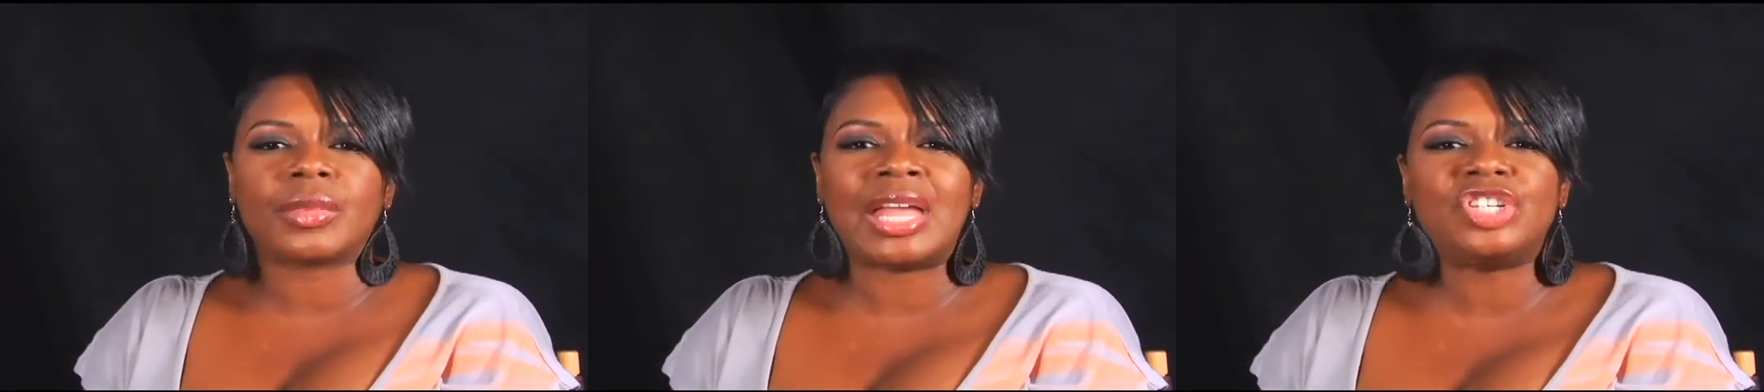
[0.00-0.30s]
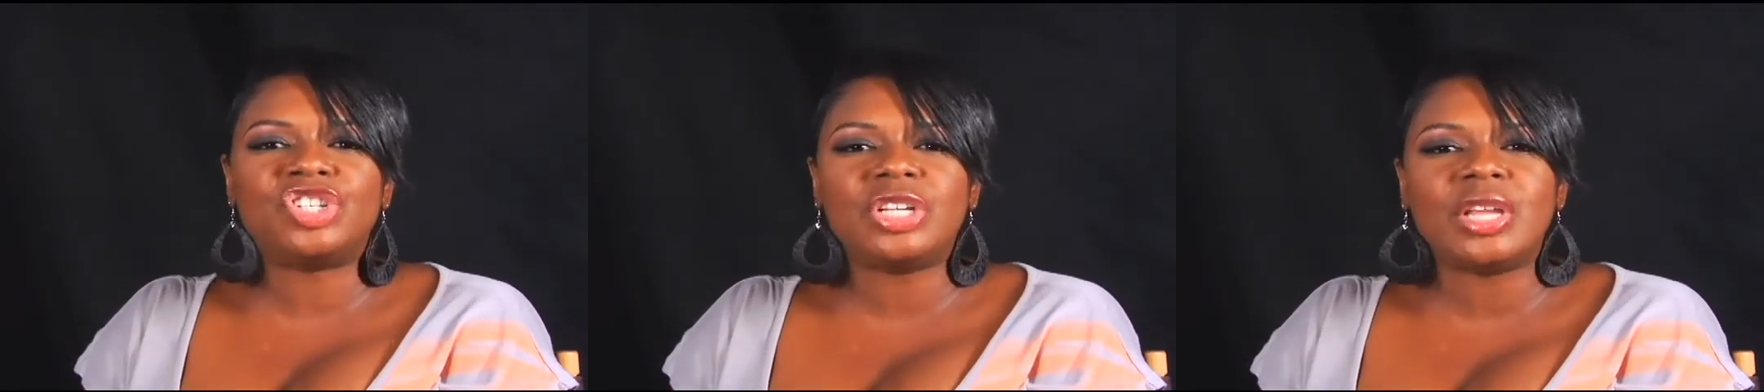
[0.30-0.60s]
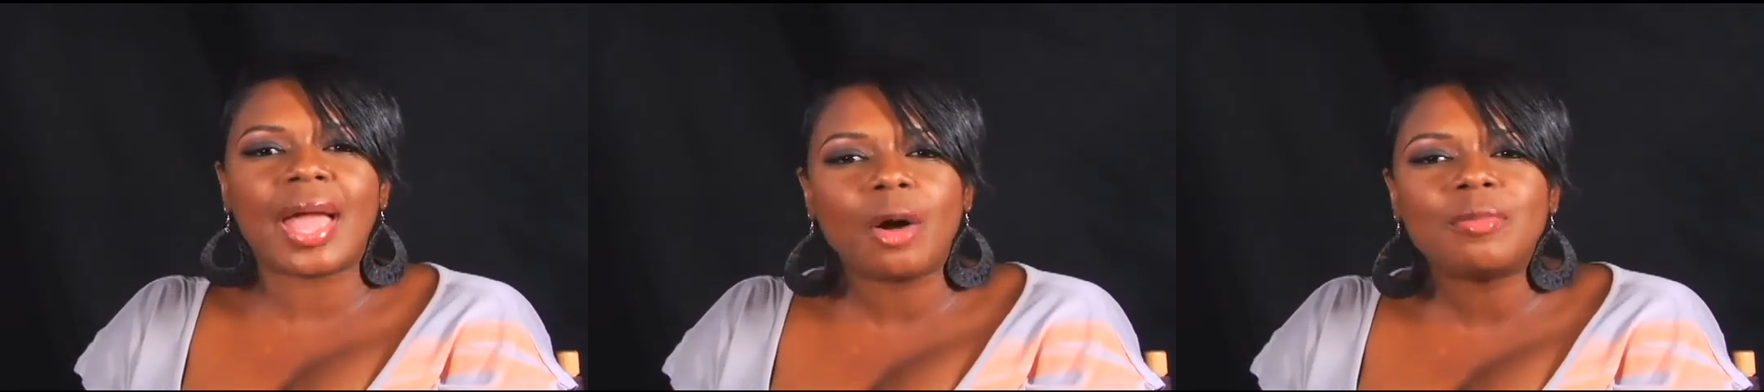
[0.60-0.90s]
And
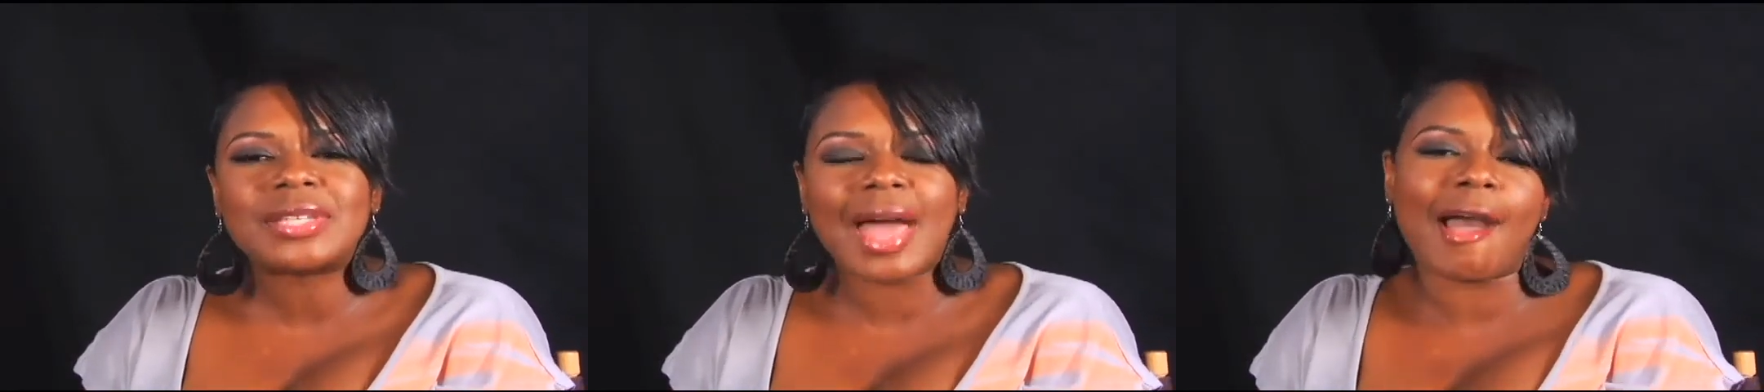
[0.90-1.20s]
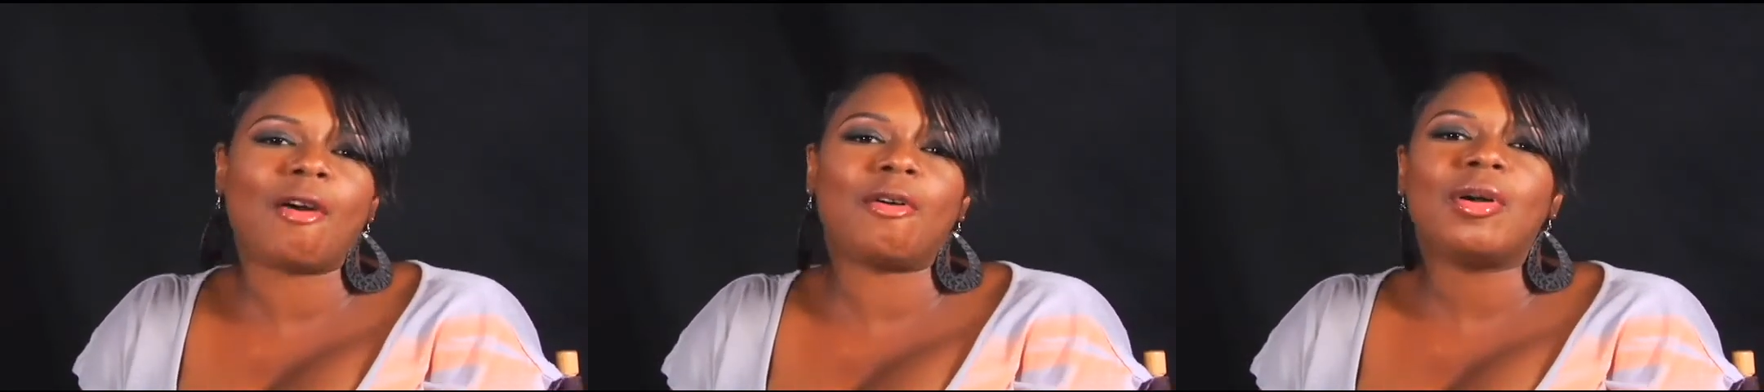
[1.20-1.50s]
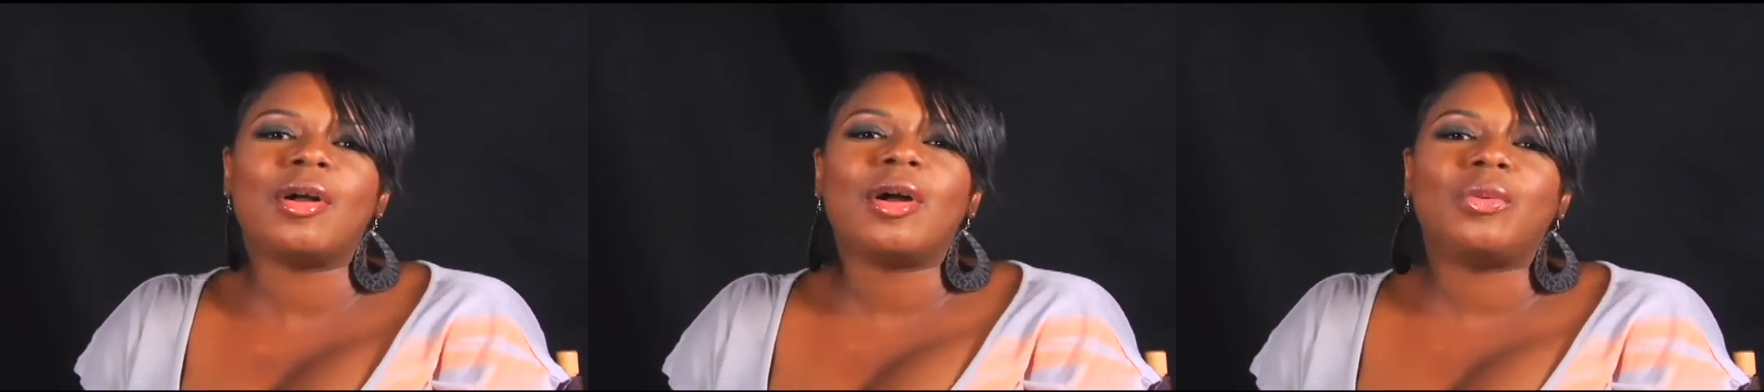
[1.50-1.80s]
she helps out
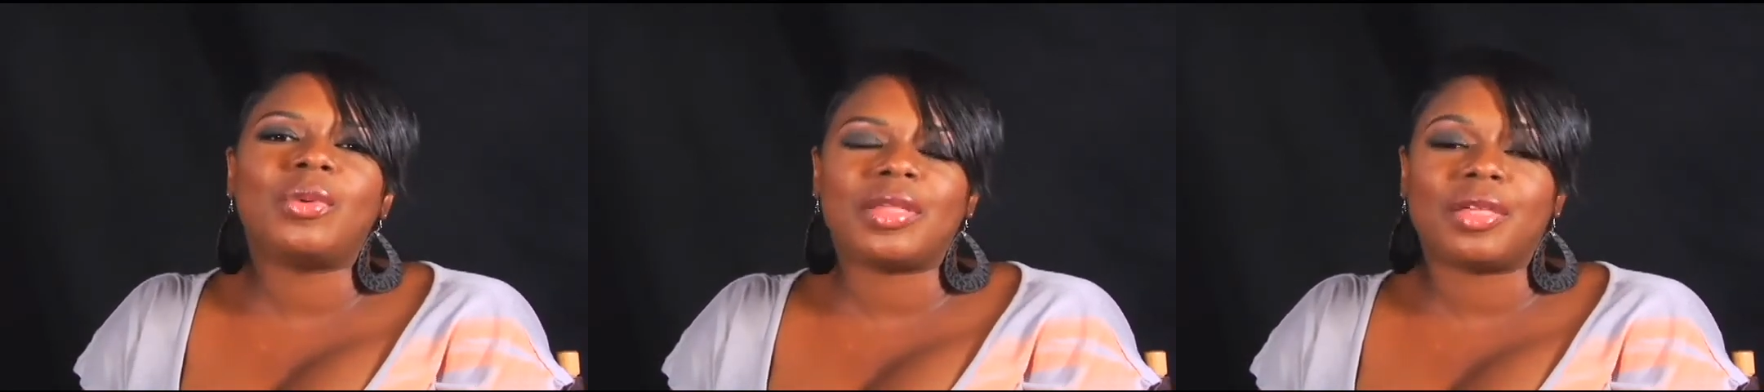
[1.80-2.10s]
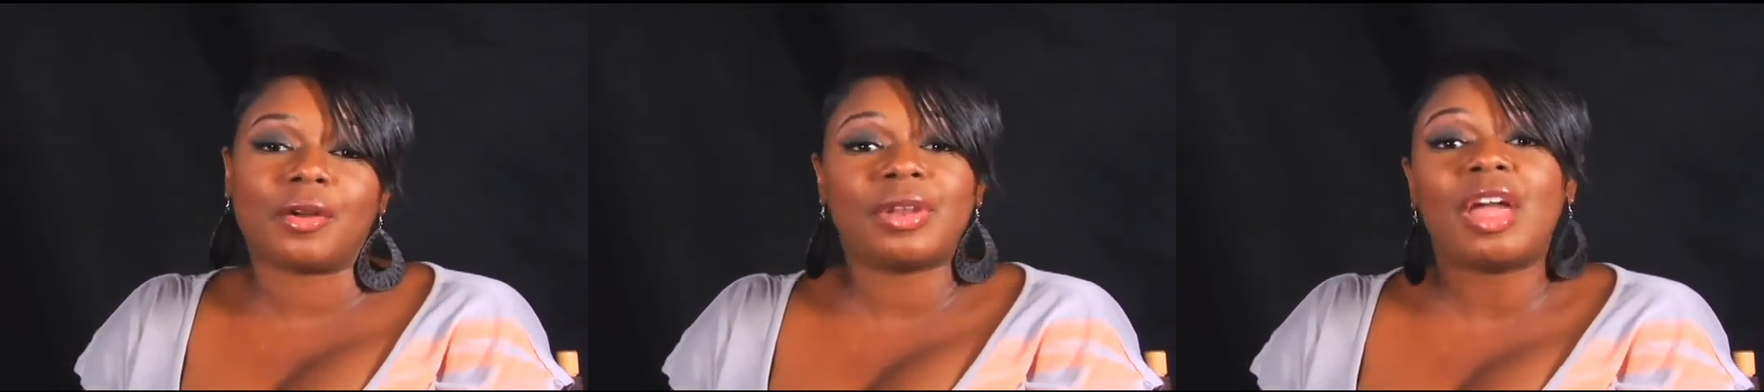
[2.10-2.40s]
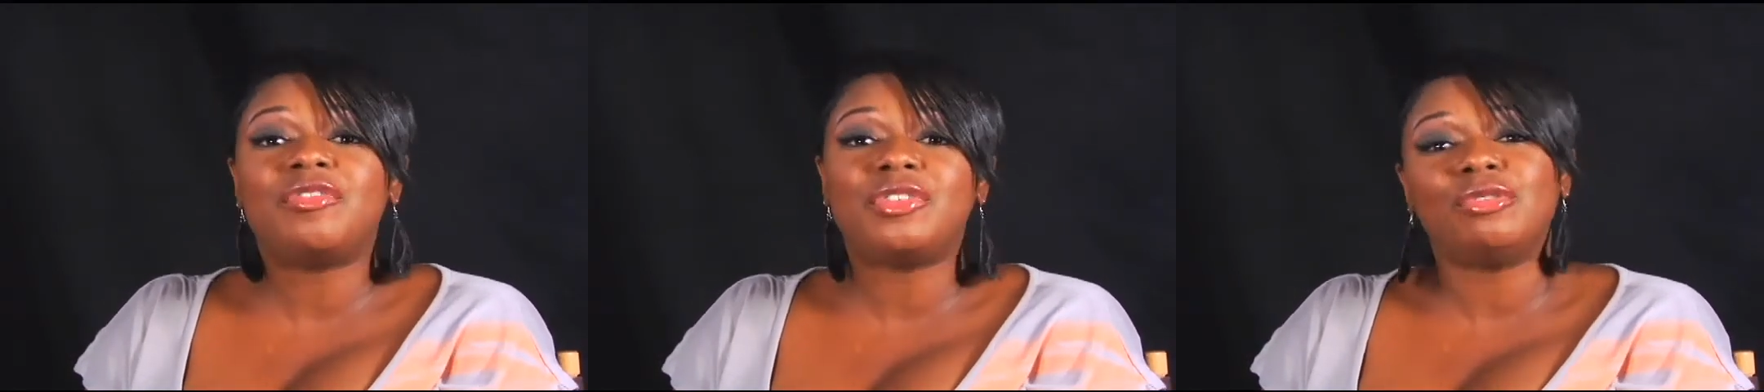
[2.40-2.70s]
with her
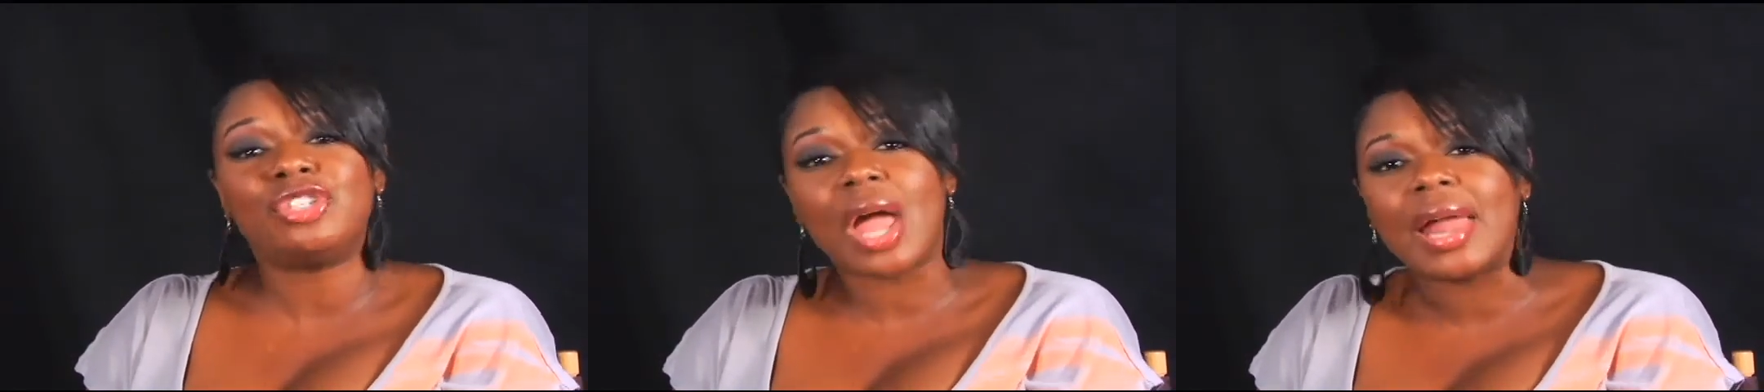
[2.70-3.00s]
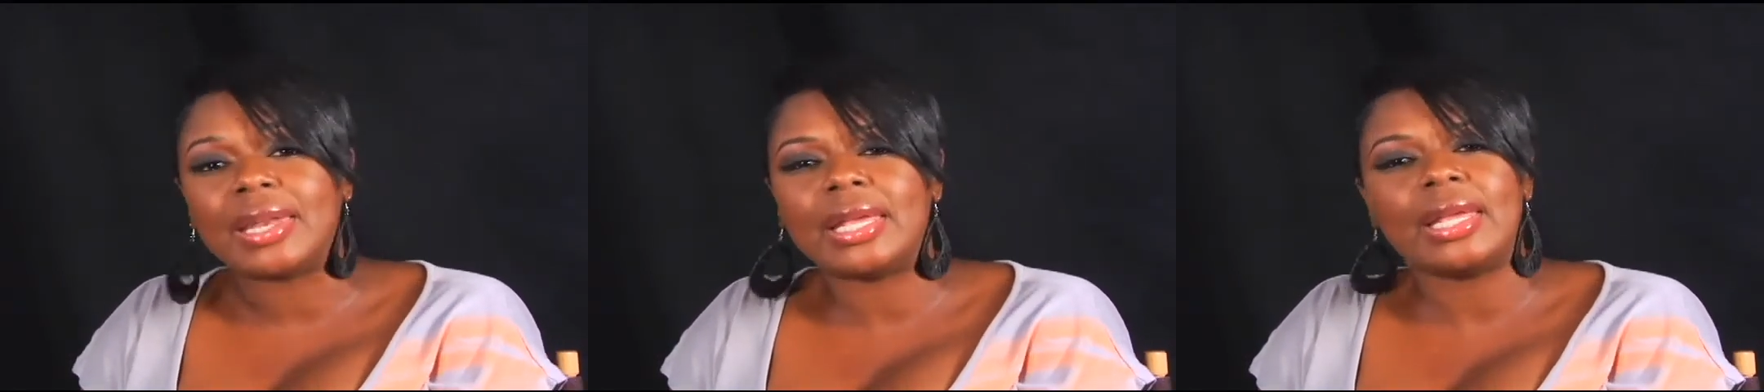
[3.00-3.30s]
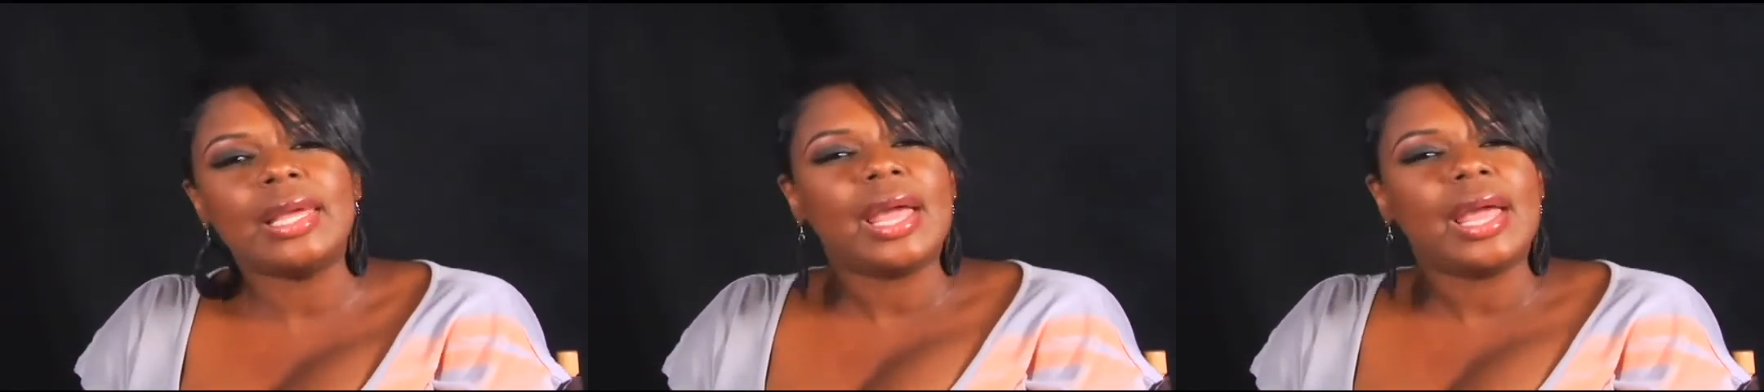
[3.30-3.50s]
nephew, Johnny,